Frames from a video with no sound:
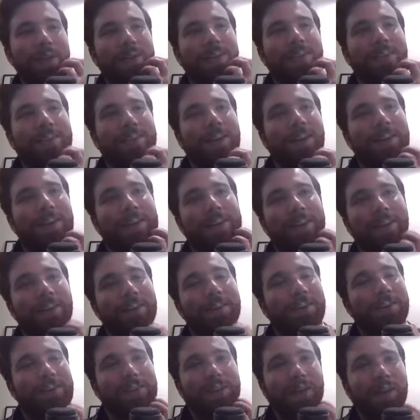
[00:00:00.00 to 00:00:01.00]
exciting
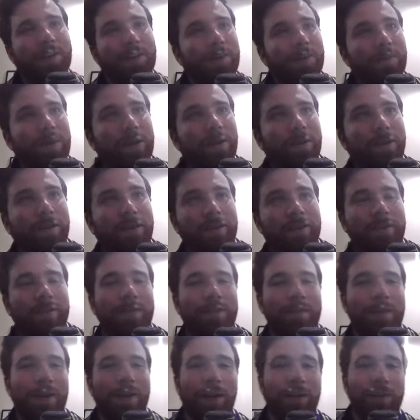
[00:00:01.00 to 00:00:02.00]
young South
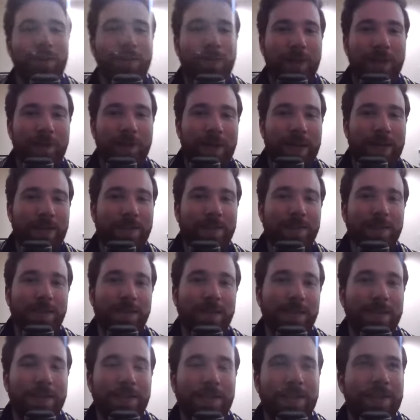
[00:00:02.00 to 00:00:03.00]
American on his way to Man
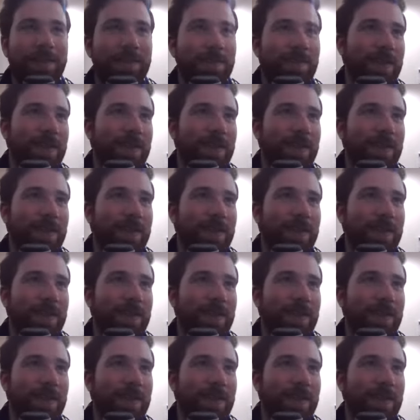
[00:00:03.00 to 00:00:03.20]
City,